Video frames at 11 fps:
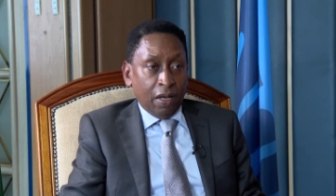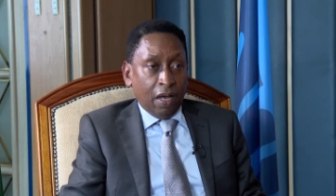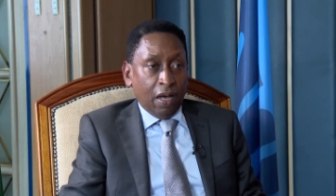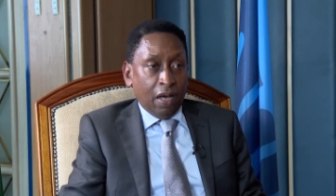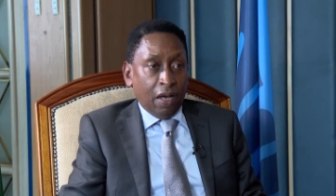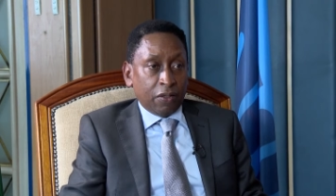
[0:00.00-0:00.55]

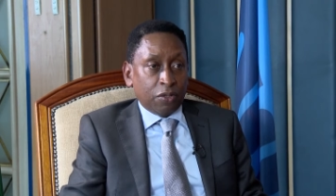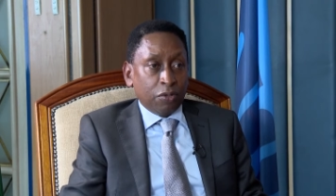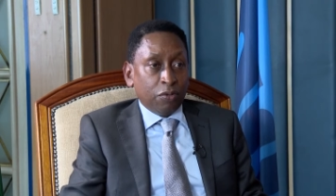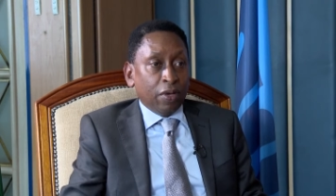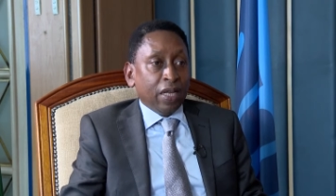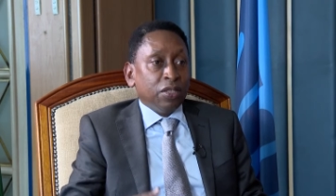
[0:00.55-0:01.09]

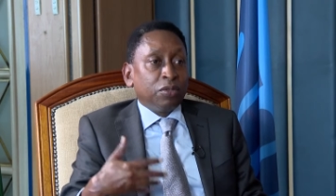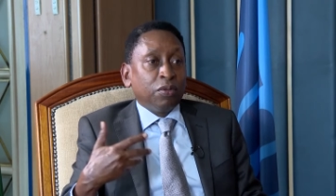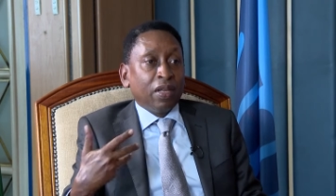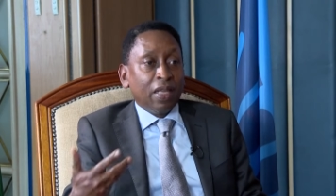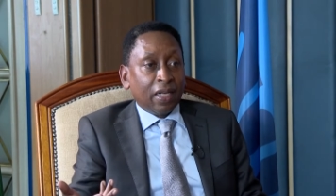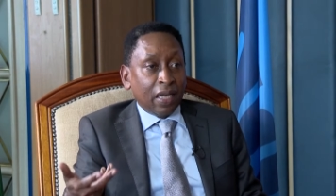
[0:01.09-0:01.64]
to
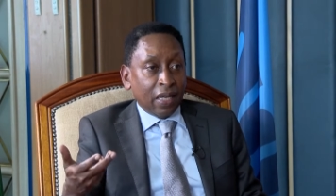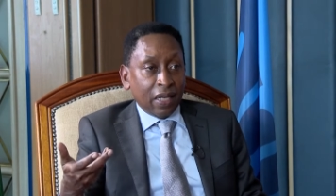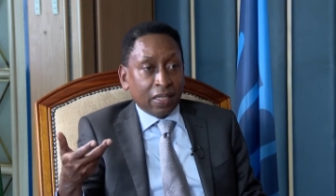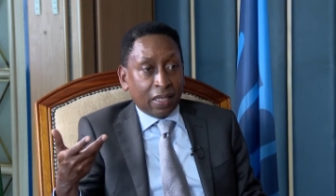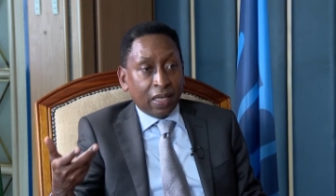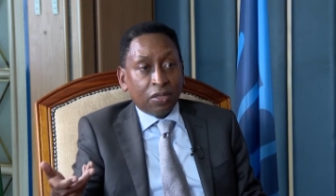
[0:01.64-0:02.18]
ensure that
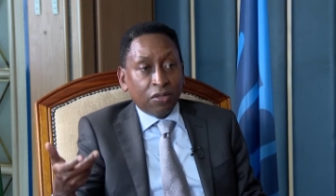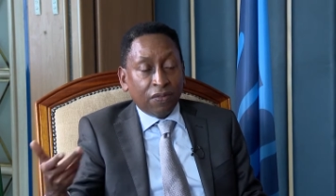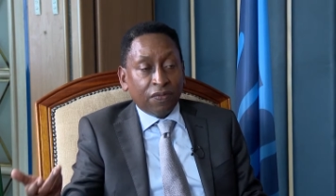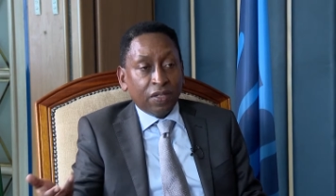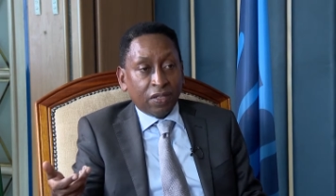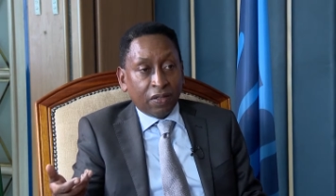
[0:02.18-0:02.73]
Kenyans get
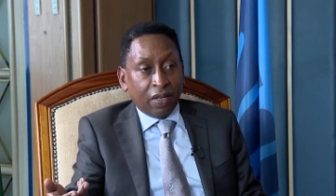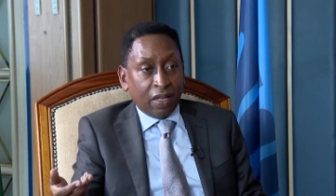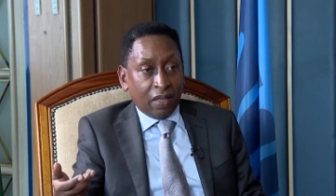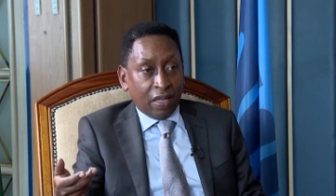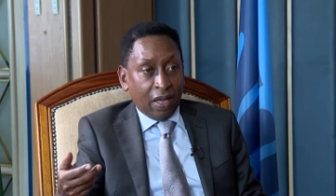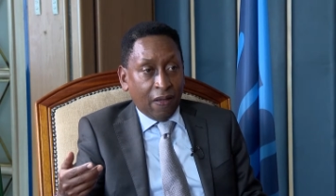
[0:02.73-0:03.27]
universal
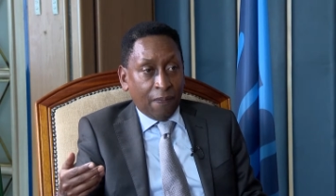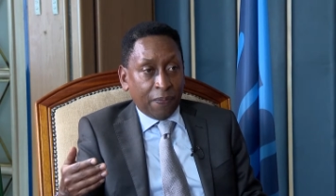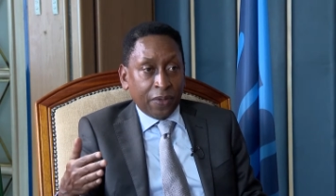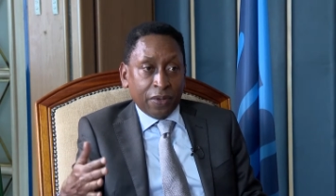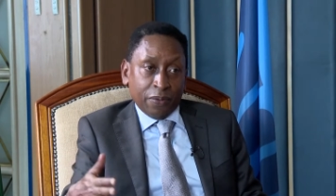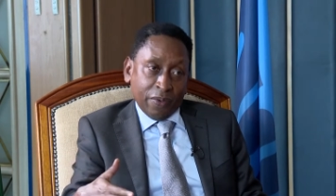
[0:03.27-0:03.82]
health care,
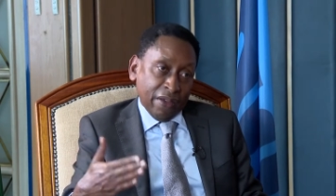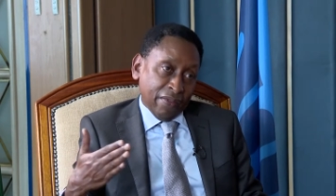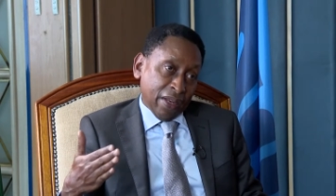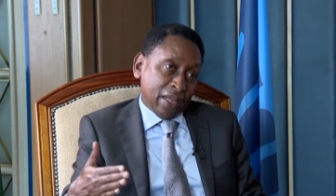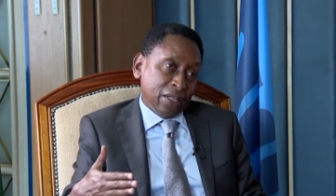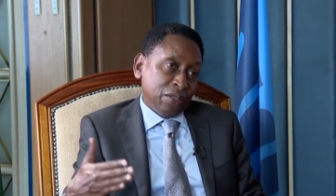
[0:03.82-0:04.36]
we have
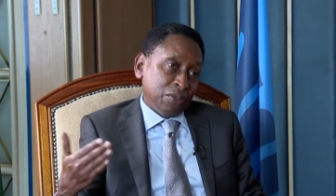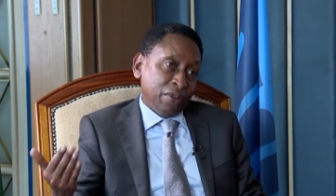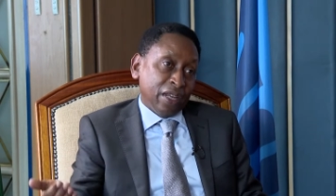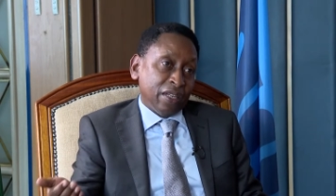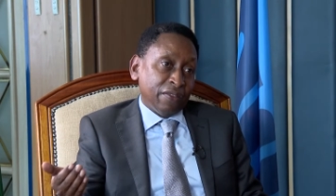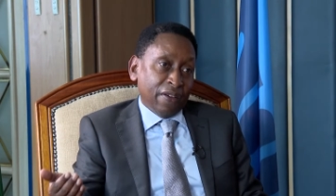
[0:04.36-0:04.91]
a 90 to
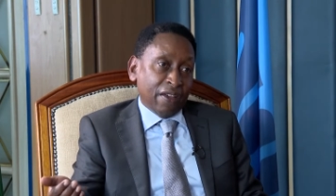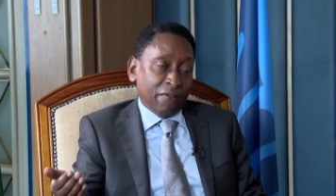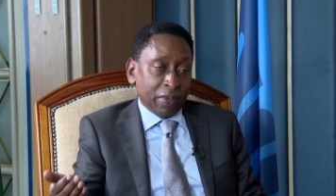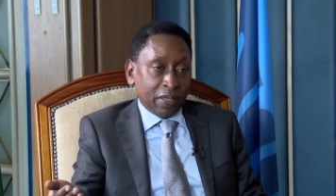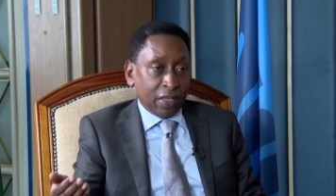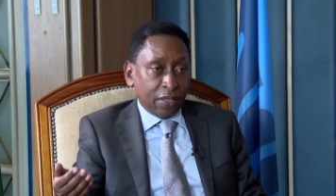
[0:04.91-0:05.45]

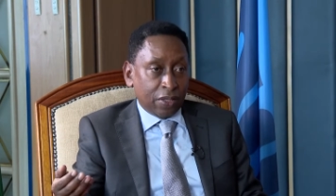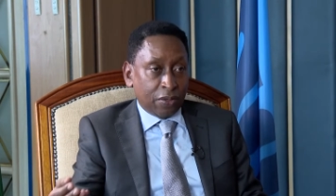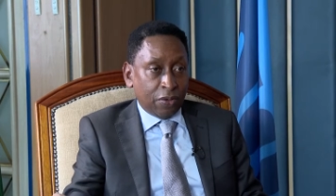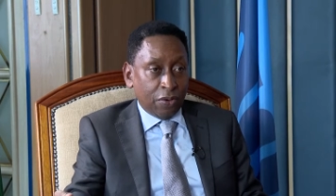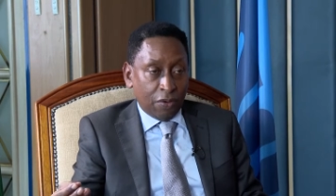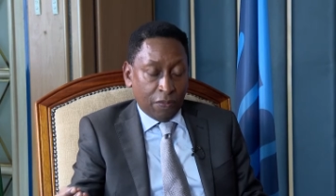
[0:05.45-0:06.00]
95%
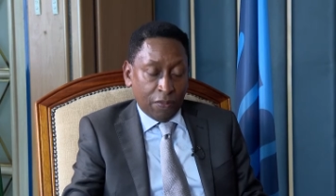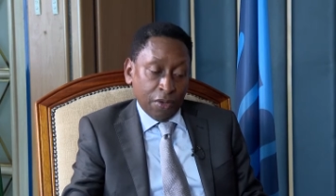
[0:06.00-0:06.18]
score.